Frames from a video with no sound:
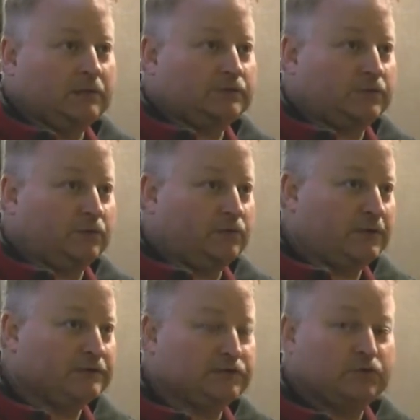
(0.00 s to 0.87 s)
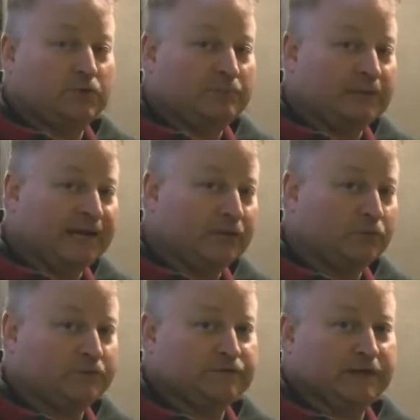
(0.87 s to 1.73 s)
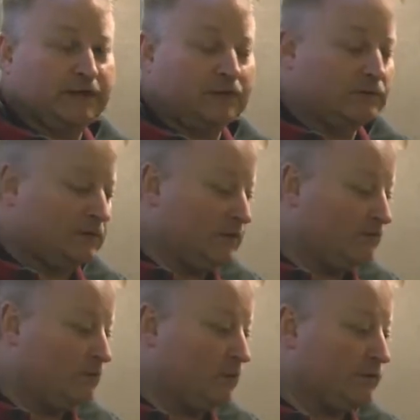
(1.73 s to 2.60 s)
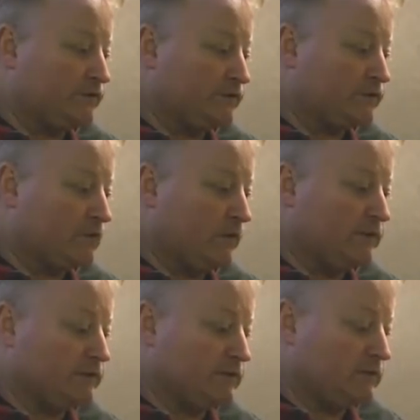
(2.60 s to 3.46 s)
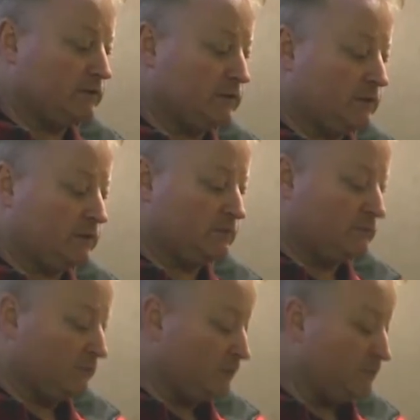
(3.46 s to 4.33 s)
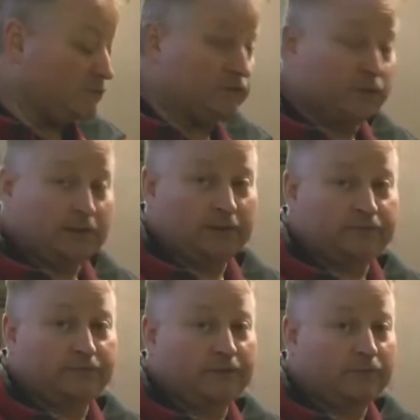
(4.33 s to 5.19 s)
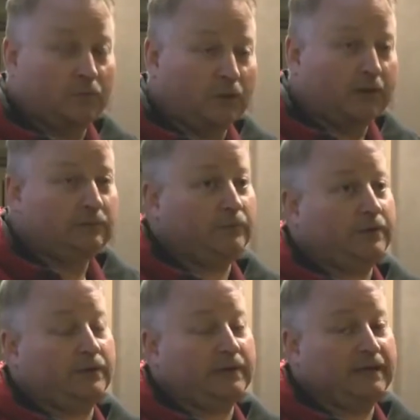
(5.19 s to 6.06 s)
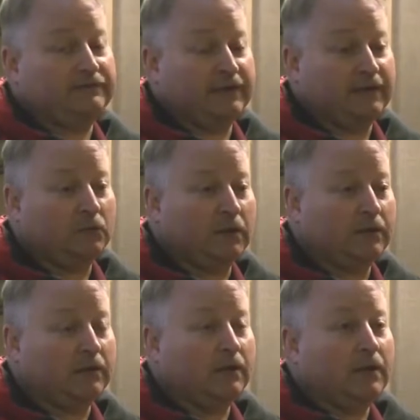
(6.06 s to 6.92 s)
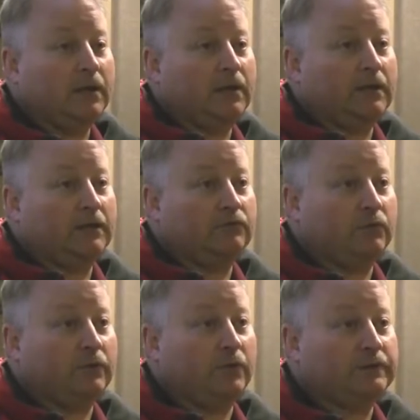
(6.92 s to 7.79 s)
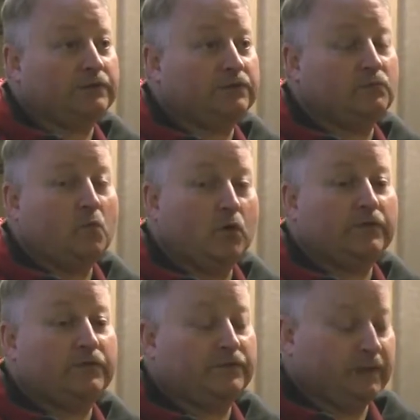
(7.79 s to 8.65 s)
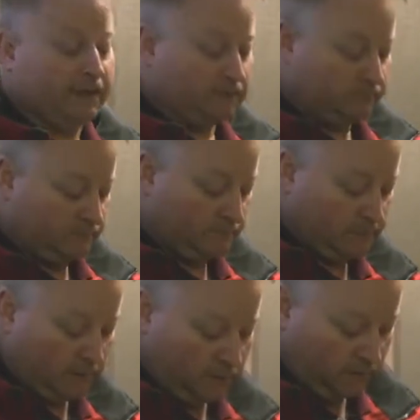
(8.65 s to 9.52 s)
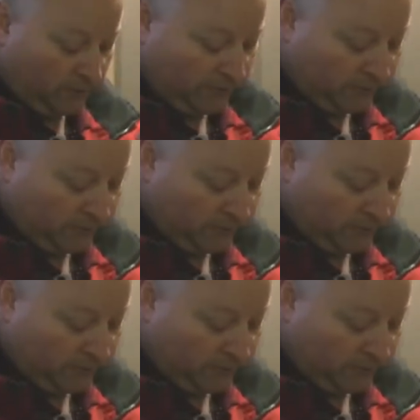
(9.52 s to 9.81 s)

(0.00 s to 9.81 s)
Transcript: So let's do it backwards now. If we're just going to use the toilet for number one, we don't have to add water. If we're going to do more than that, we